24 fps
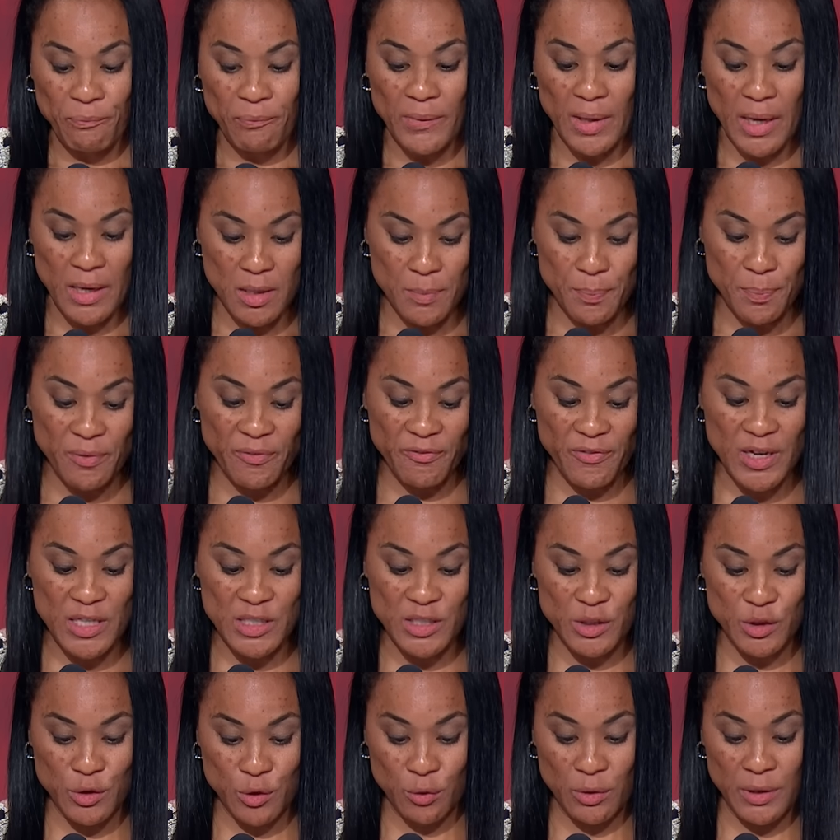and a
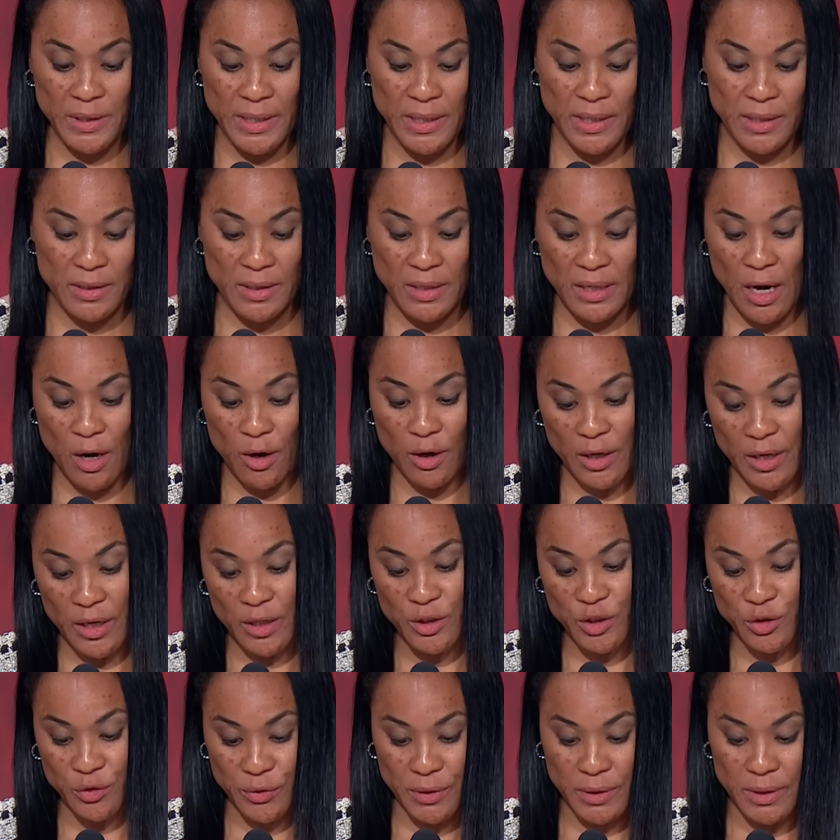professional league in our
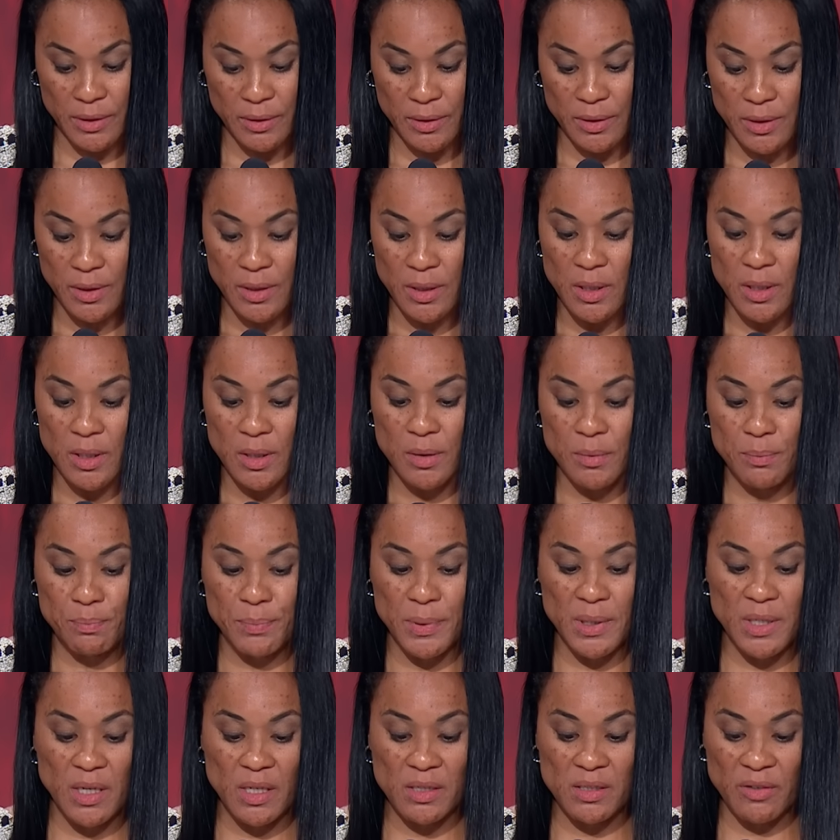country.
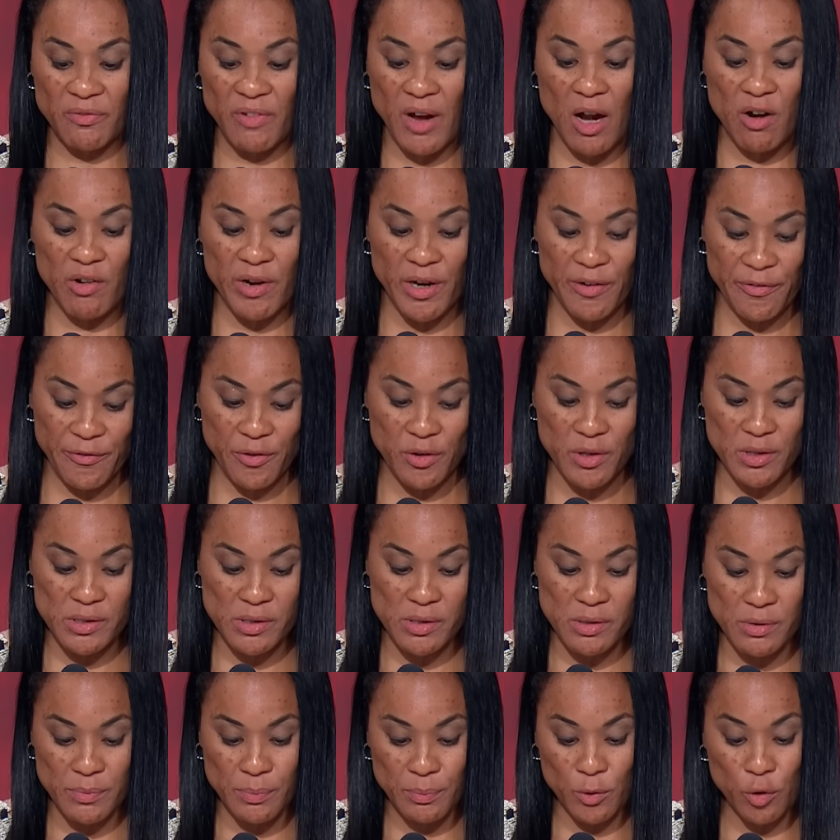Because of our
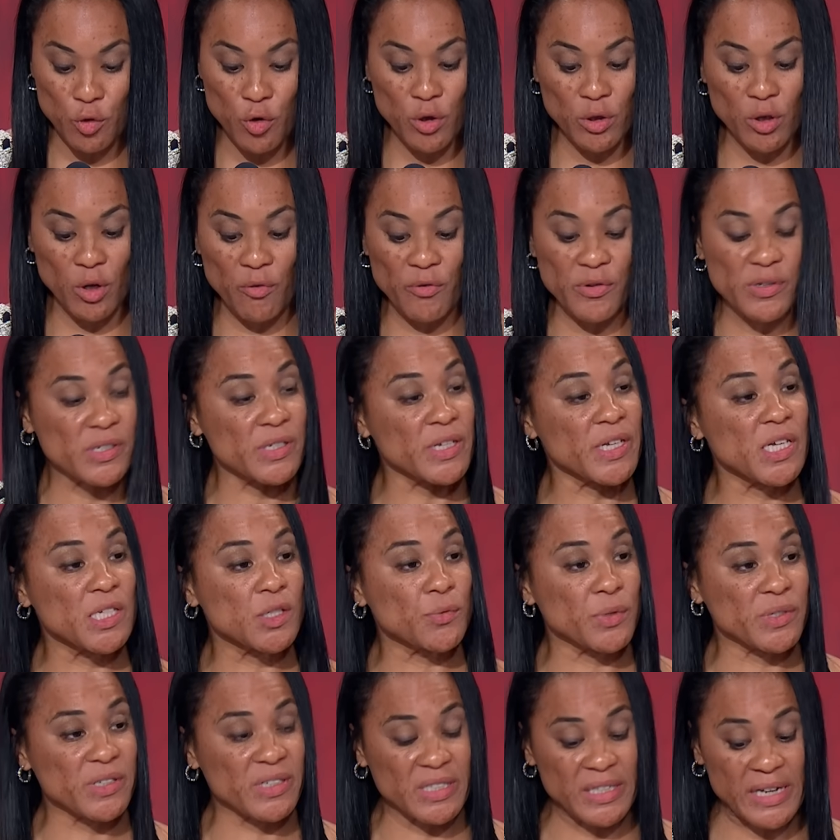efforts, going overseas
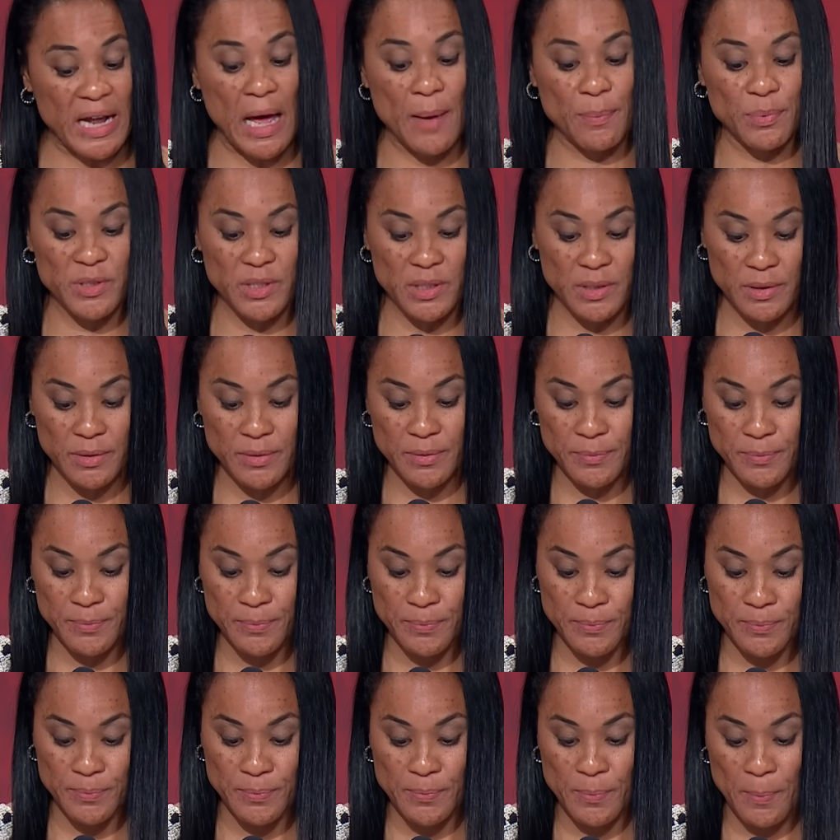was an option,
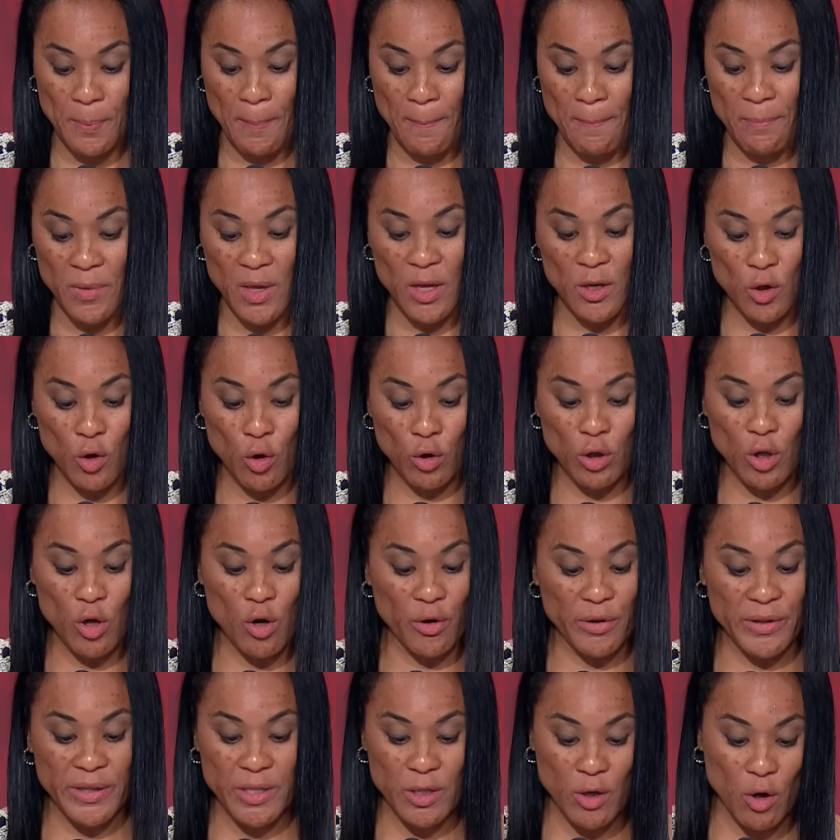and no
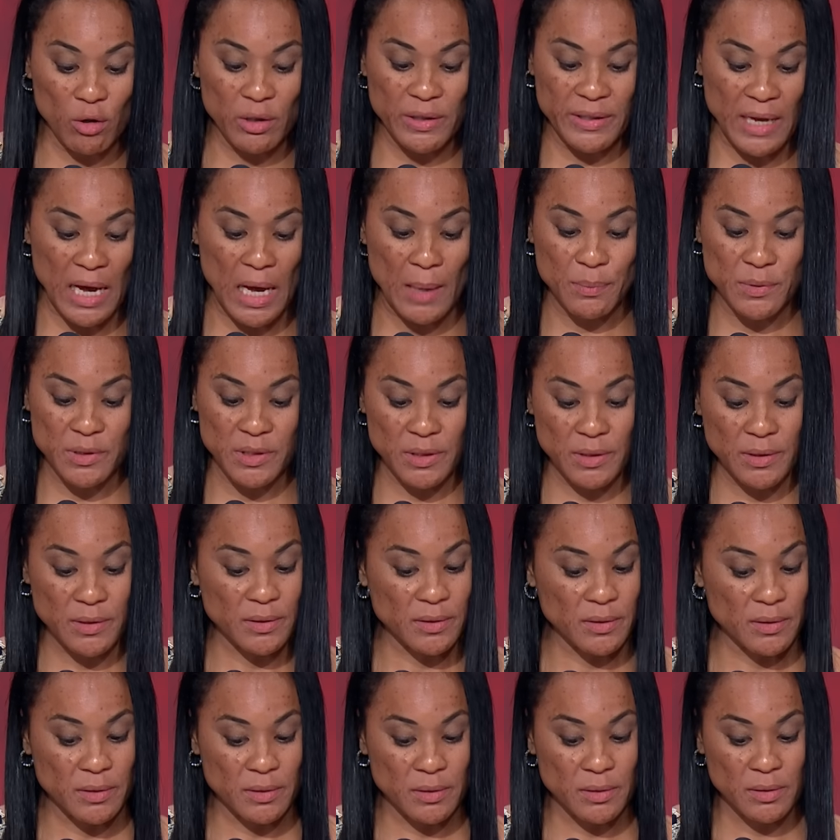longer the only option.
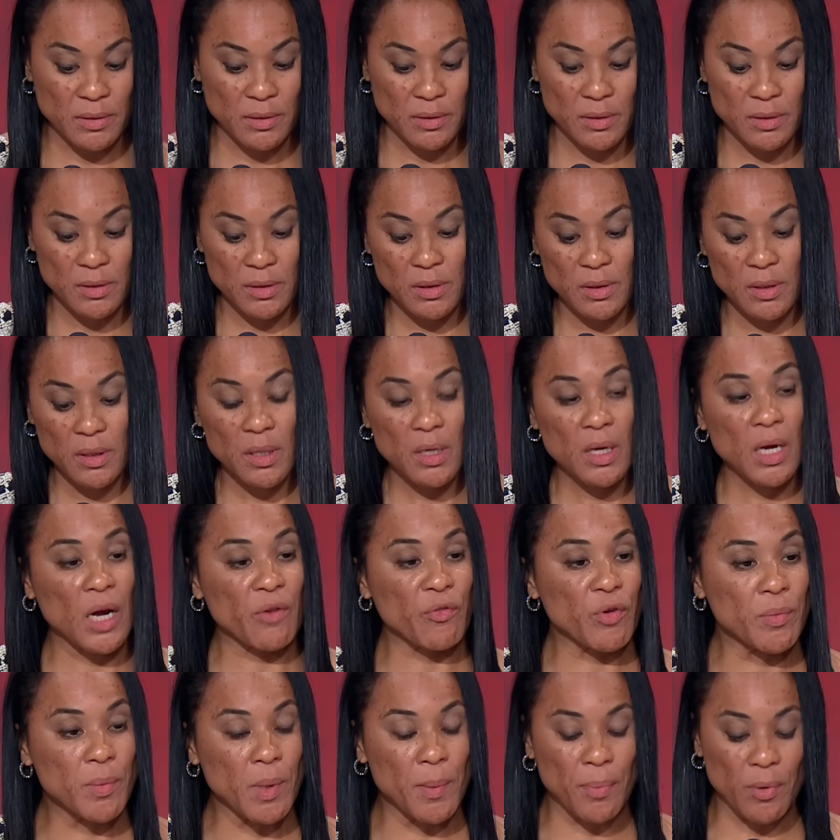I
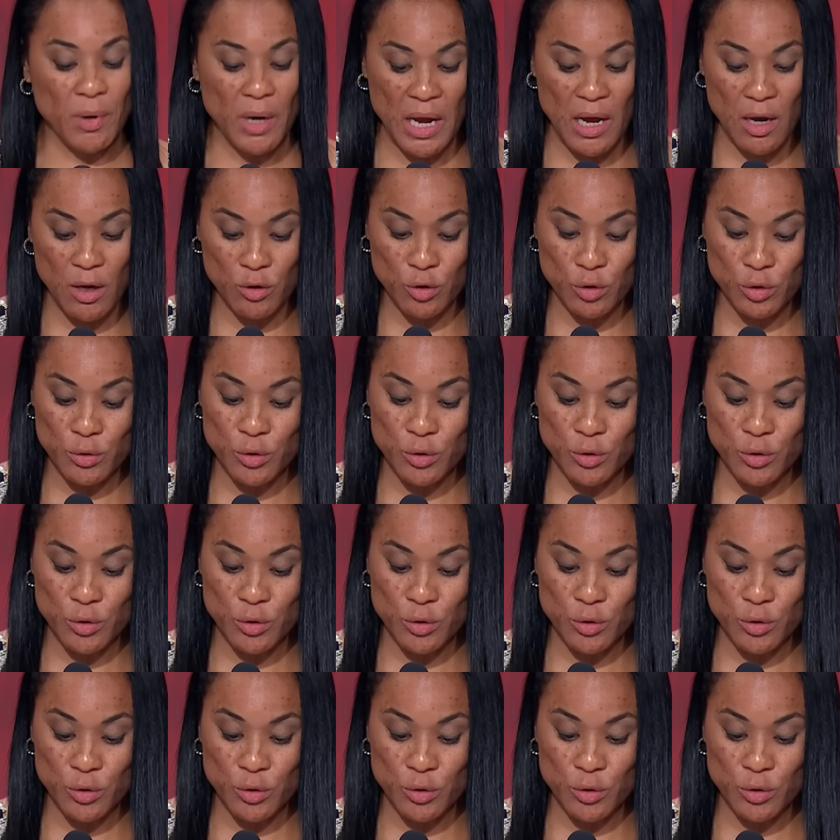remember how